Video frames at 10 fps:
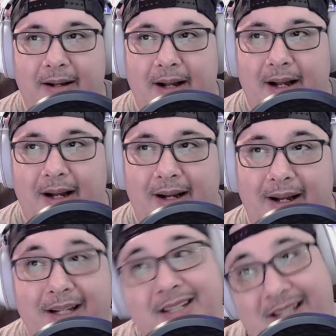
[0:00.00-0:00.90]

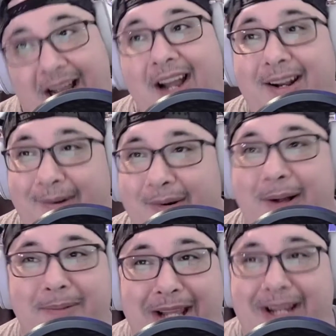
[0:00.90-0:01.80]
aside
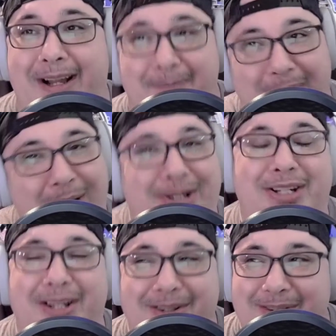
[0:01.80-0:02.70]
from the
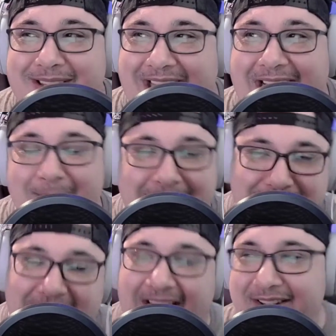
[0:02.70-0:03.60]
emotional
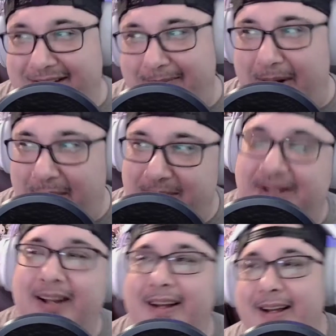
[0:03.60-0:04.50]
damage, I suppose.